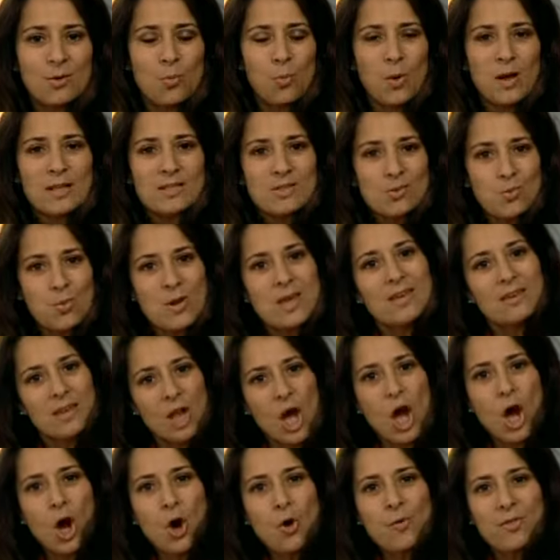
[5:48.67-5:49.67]
once we
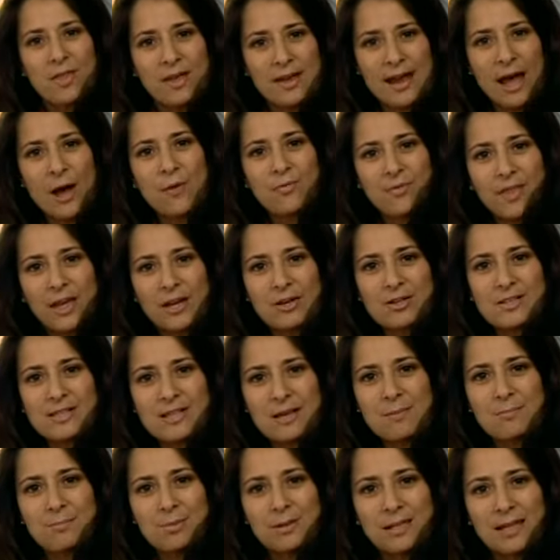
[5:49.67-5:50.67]
know that out there
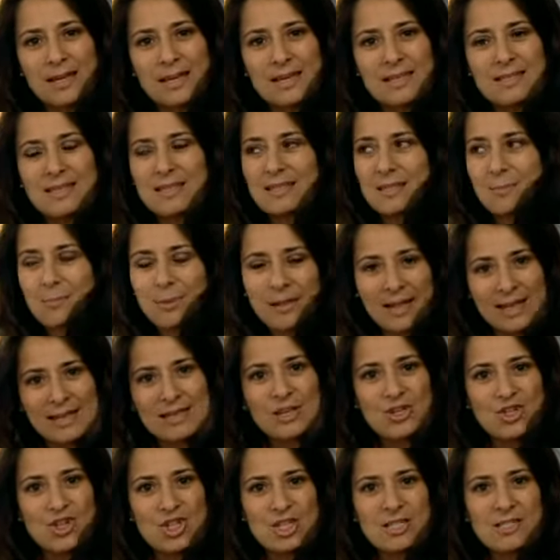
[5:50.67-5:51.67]
someplace is a
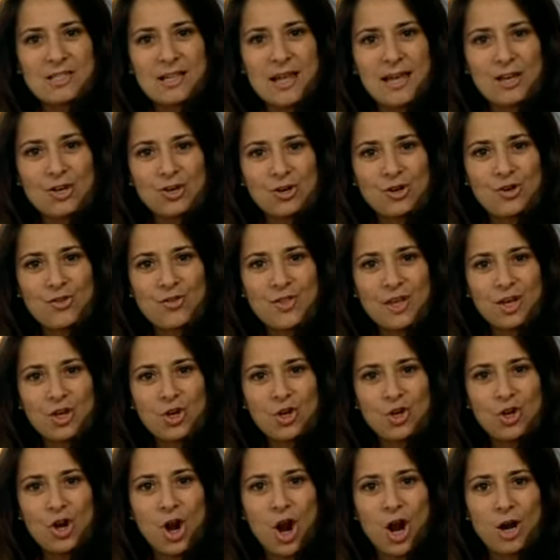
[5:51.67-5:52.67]
planet just like Earth that
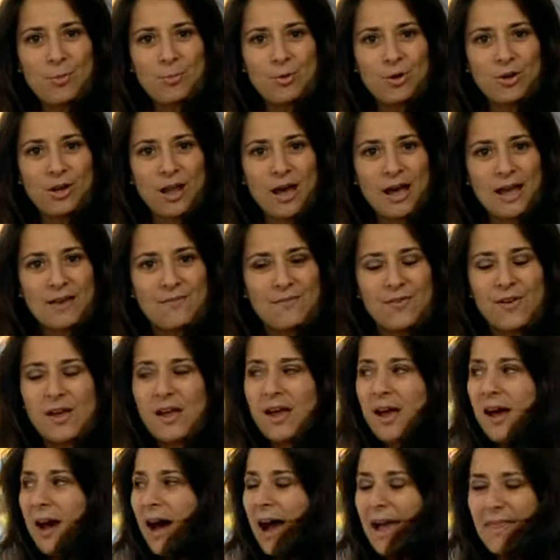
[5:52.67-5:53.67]
could harbor life,
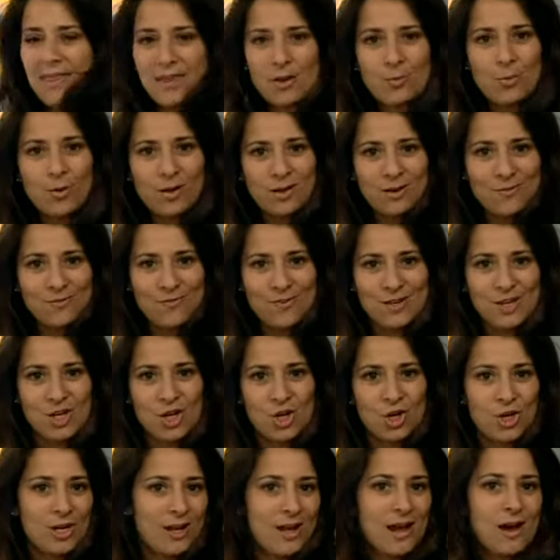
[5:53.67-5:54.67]
I think we're going to
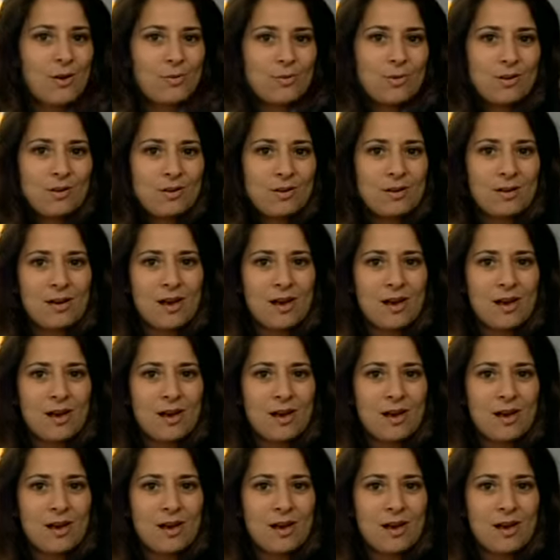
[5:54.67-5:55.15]
figure it out.